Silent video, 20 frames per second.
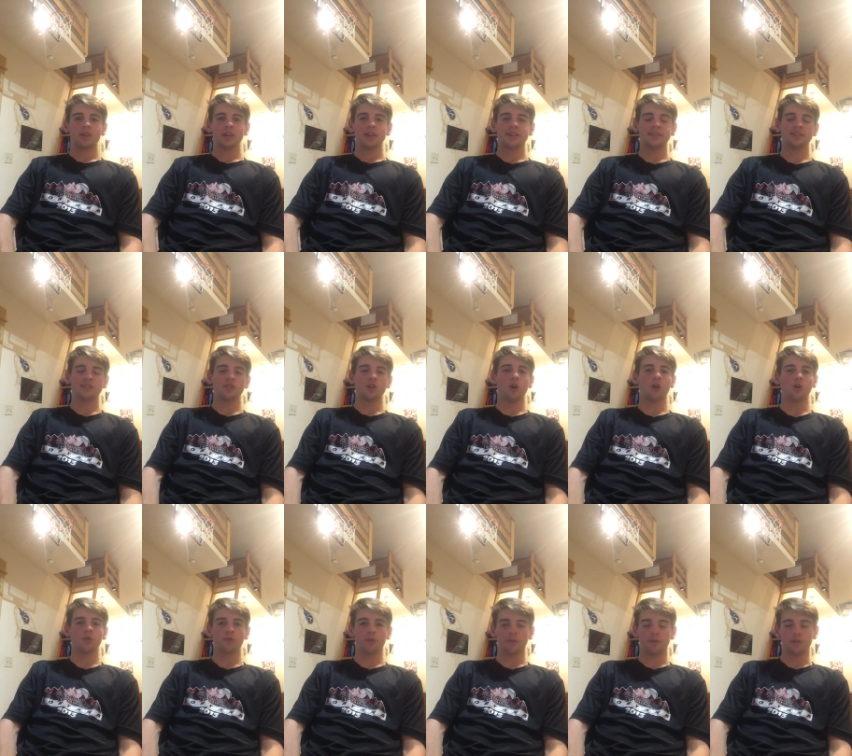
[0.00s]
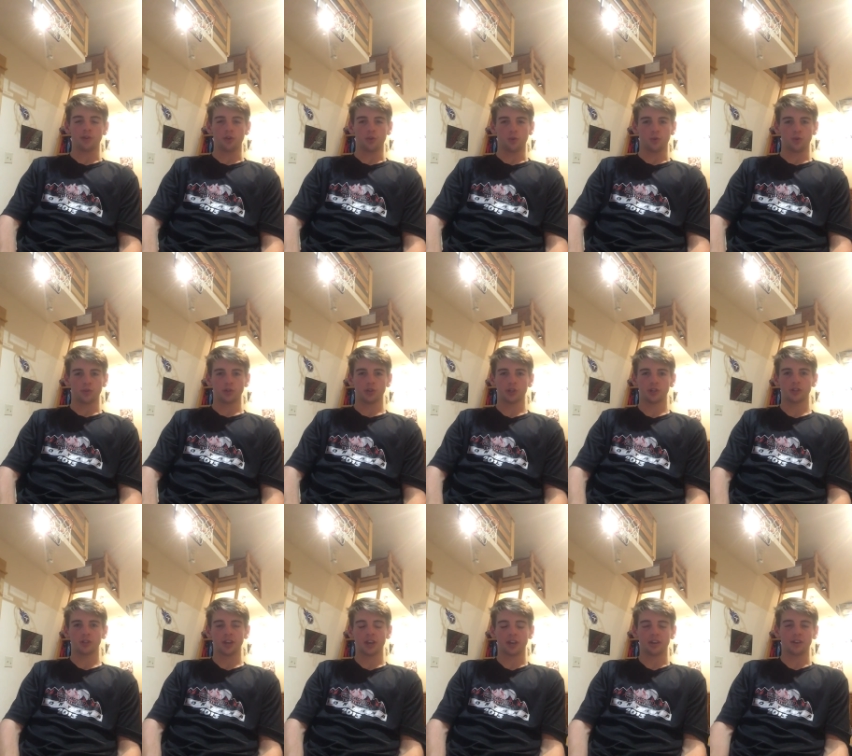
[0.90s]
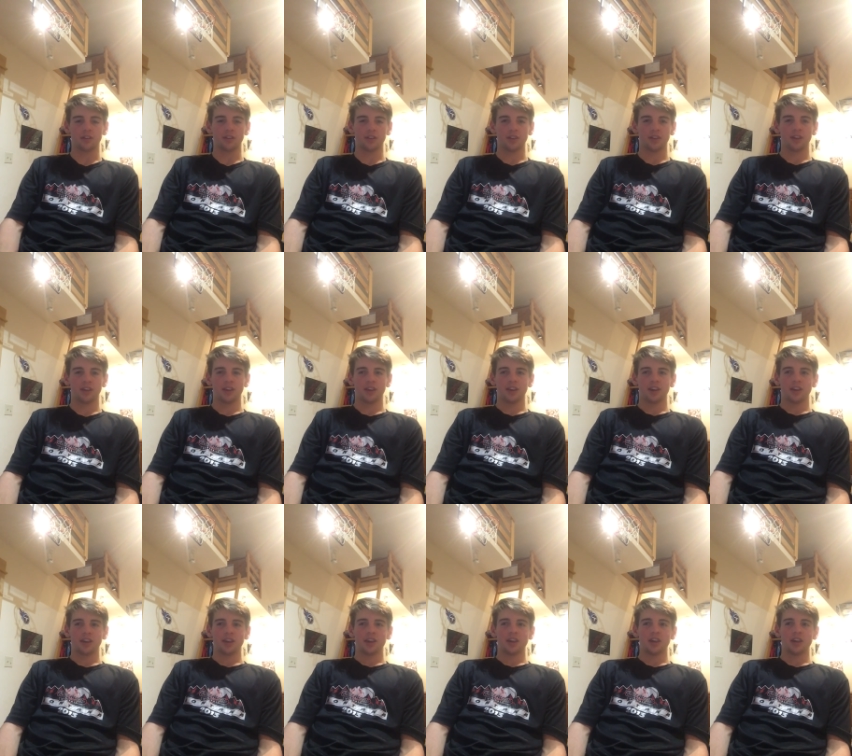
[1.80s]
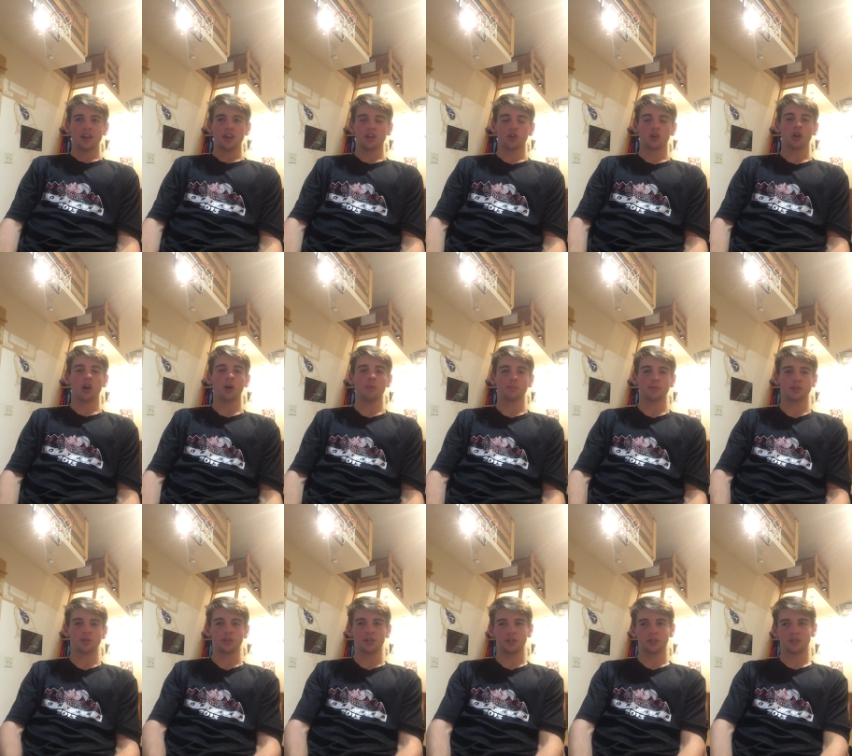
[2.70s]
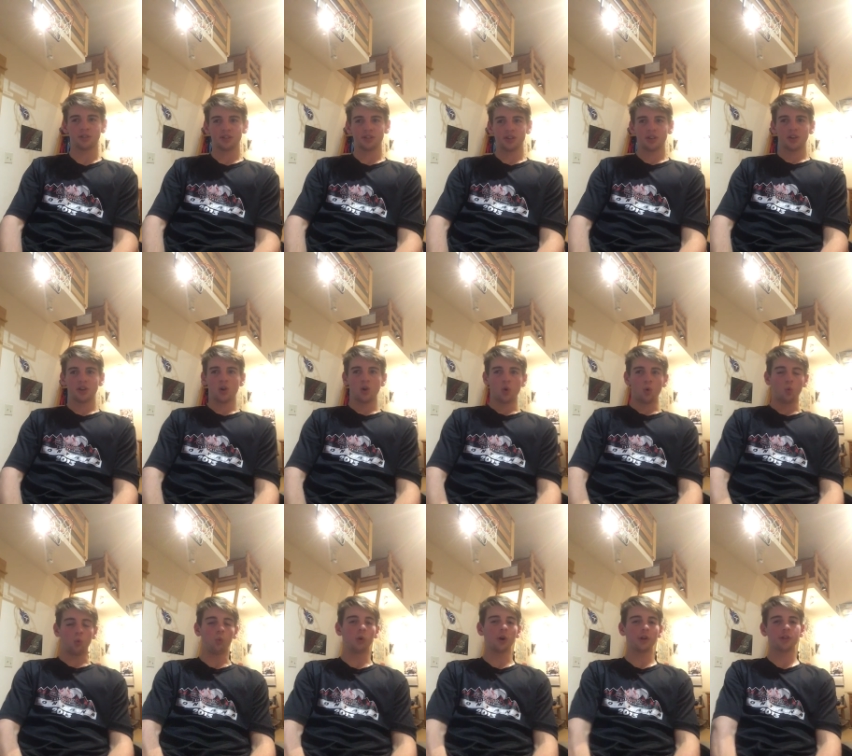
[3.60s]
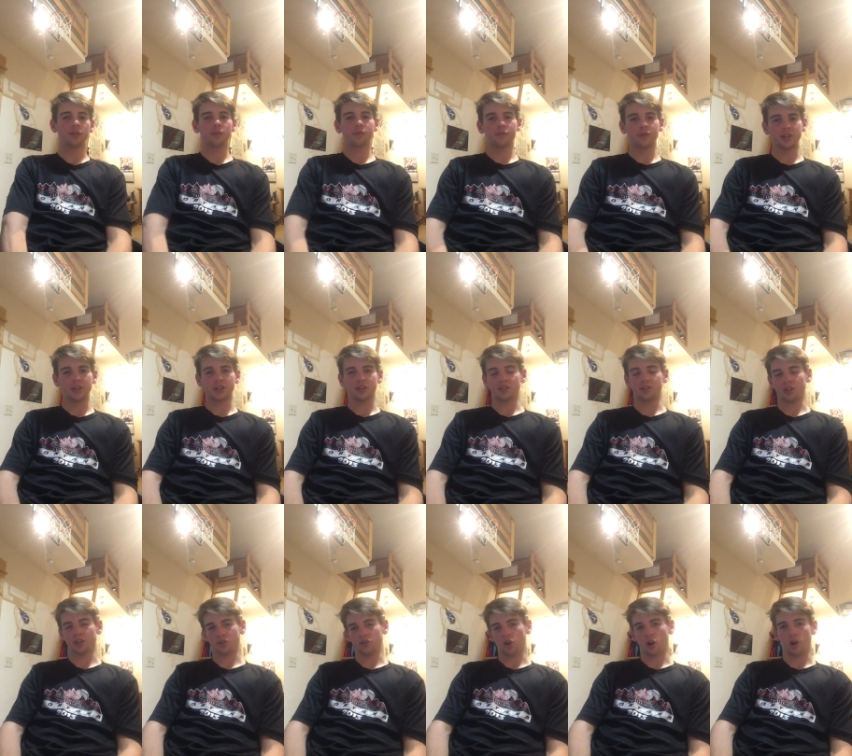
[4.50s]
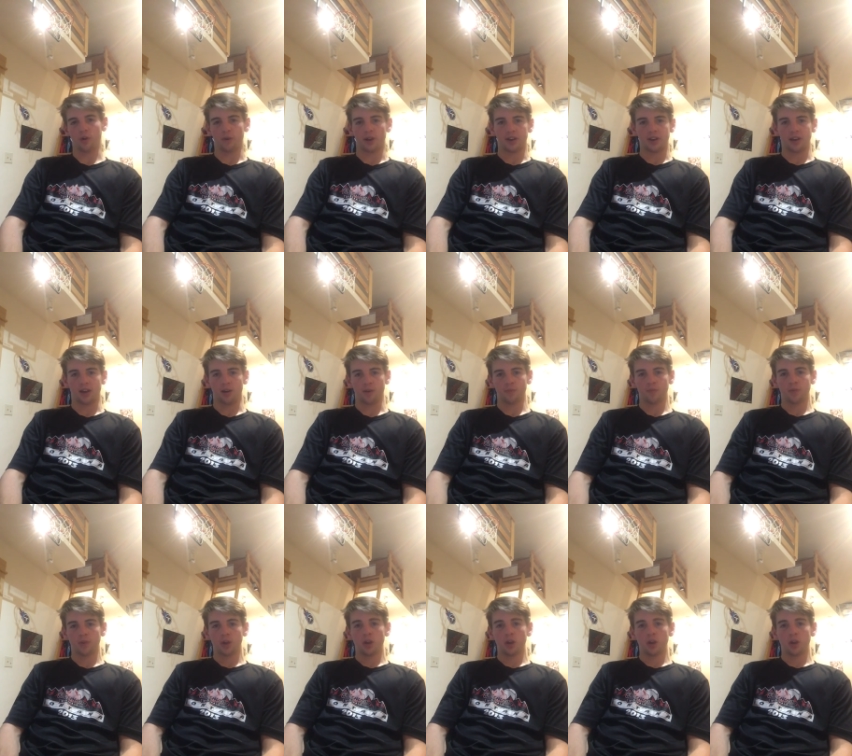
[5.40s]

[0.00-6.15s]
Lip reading: is an overview, just like encompasses what the Phoenix Suns are right now.